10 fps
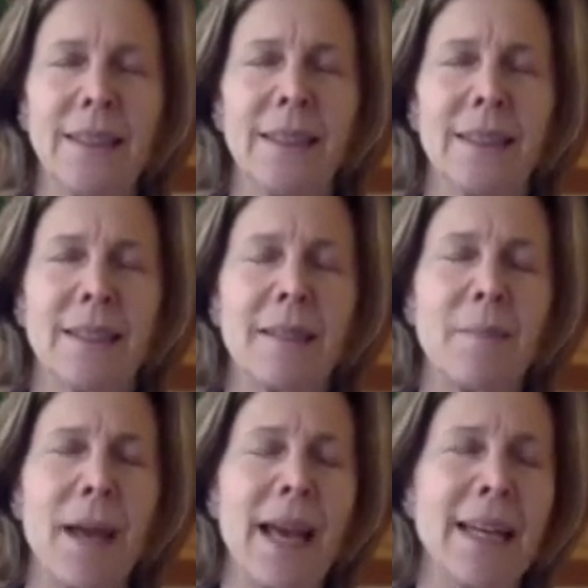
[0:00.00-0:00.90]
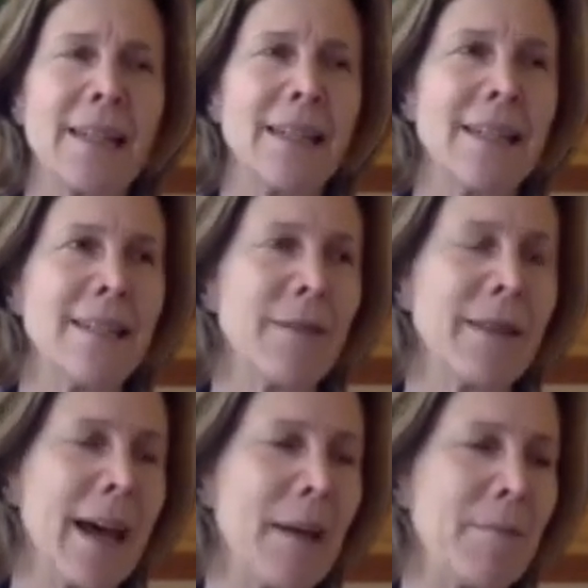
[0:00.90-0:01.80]
Expand in
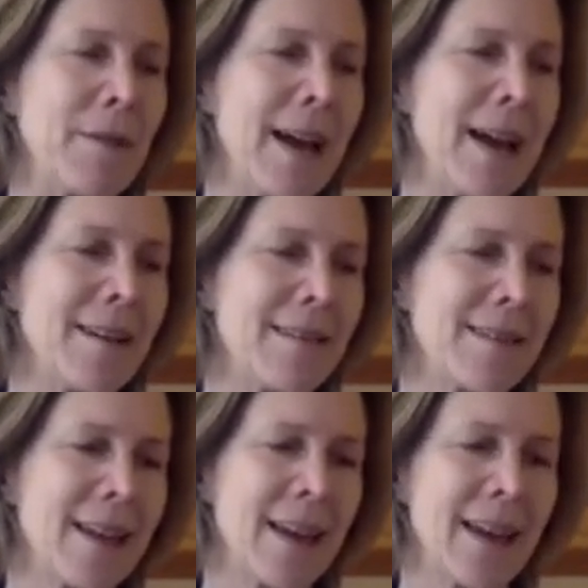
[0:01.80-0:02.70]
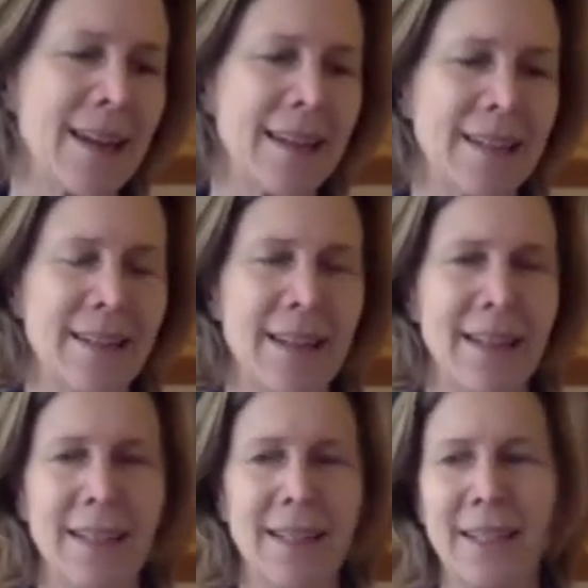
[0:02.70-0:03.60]
with that breath and
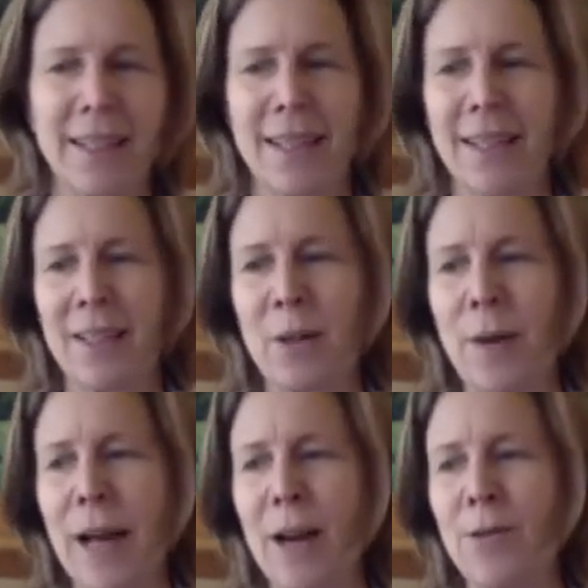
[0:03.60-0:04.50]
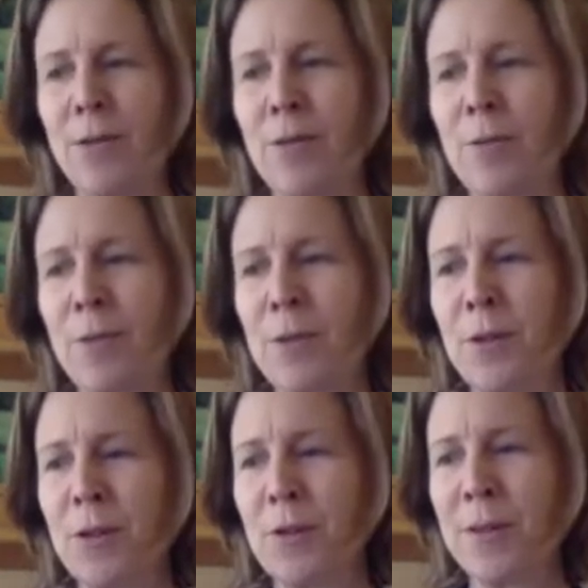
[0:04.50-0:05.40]
ground
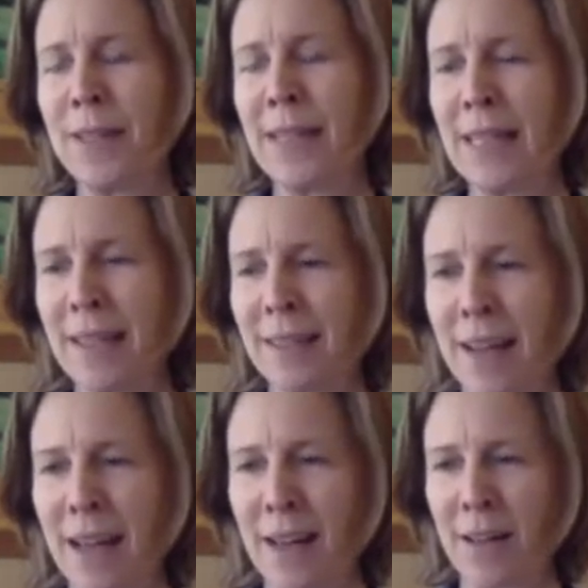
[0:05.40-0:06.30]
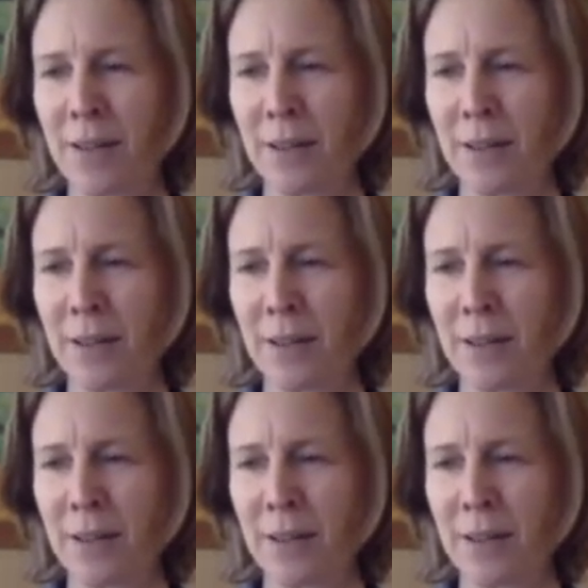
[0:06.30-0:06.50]
through with the exhale.